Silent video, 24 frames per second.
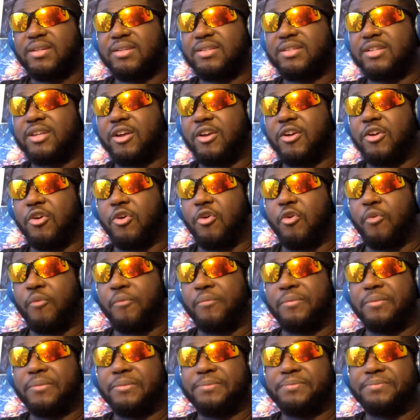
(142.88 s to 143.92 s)
So
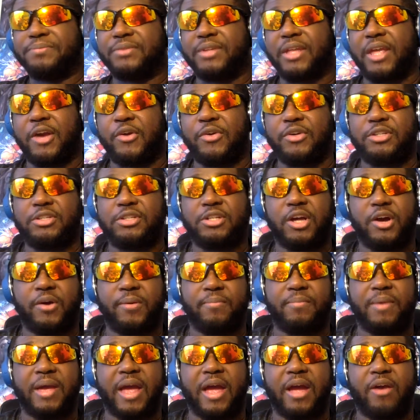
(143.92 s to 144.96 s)
now he's
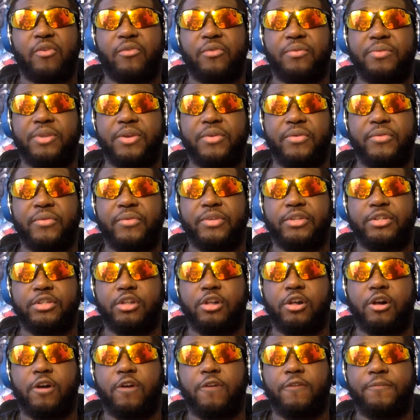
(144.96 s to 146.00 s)
coming back with a different
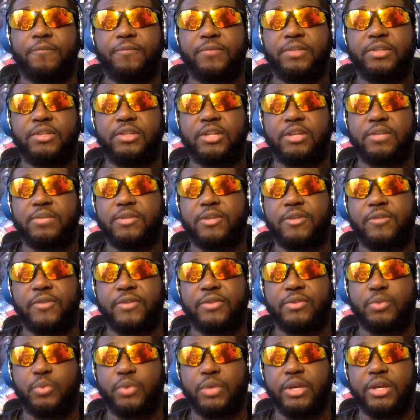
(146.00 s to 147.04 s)
resolve. Seeing himself
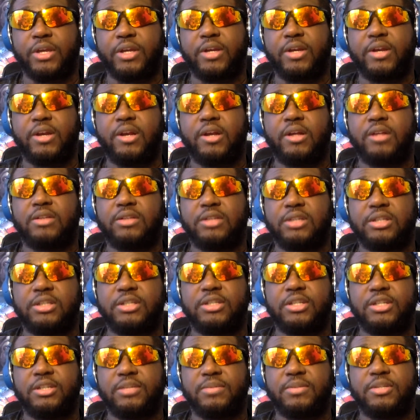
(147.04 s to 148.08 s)
as weak, since he
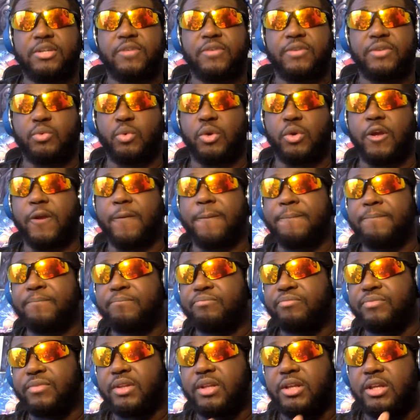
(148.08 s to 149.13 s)
sees himself as weak,
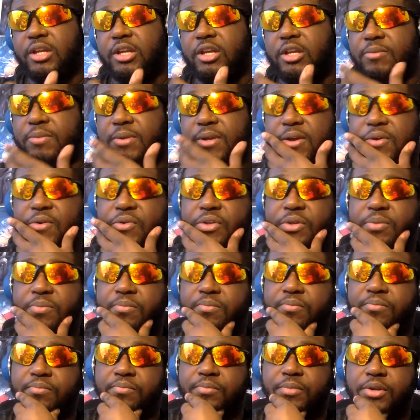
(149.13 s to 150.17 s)
he'd be able to,
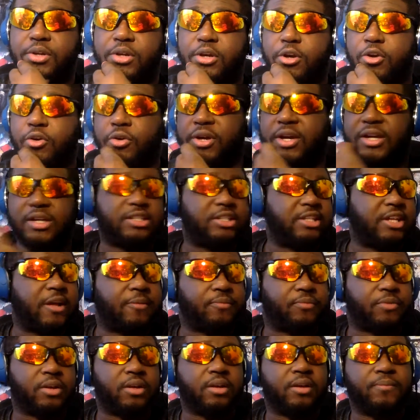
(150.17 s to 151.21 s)
you know,
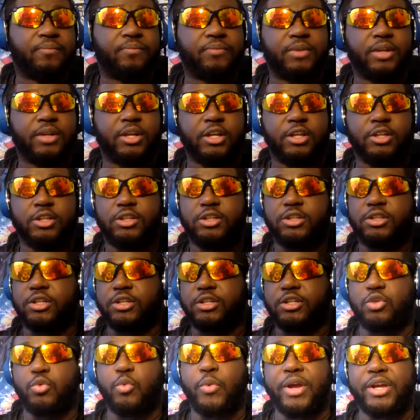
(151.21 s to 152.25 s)
accept his
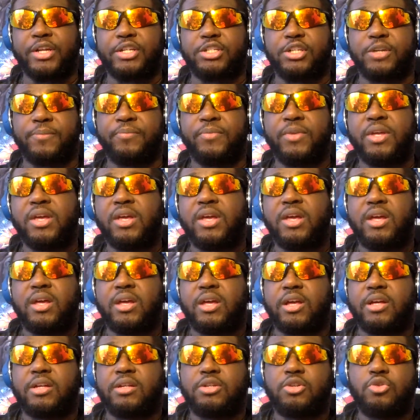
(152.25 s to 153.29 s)
situation.
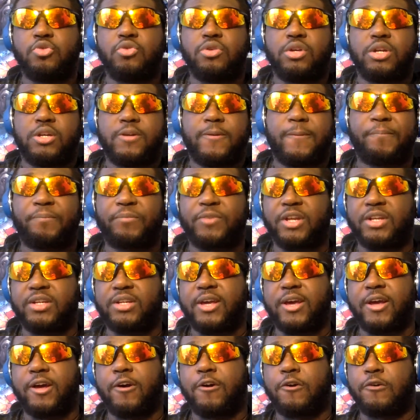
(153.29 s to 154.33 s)
As you can
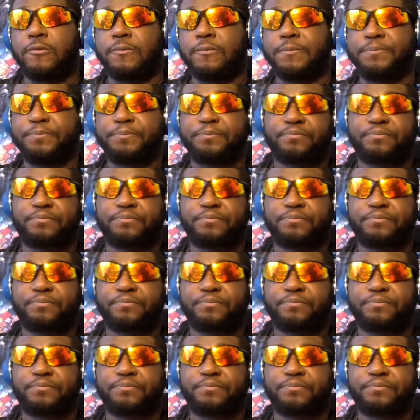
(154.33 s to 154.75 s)
tell,